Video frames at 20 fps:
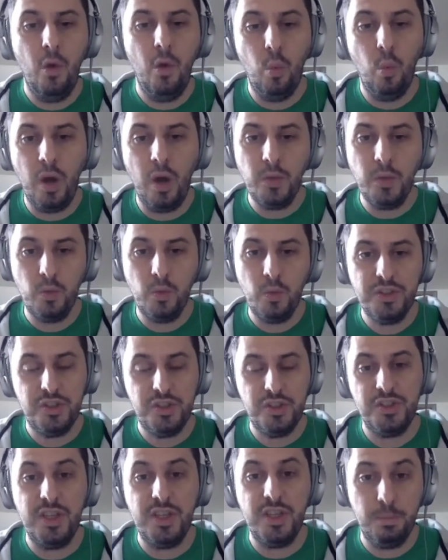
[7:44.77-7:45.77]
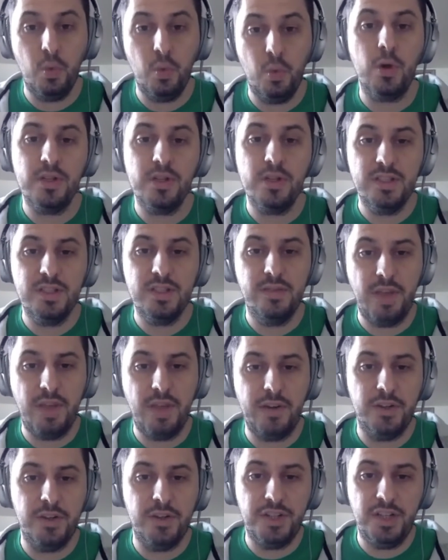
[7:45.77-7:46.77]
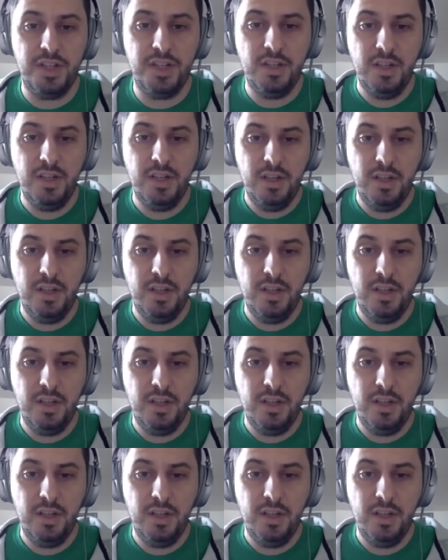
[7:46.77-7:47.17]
One was just the importance of energy.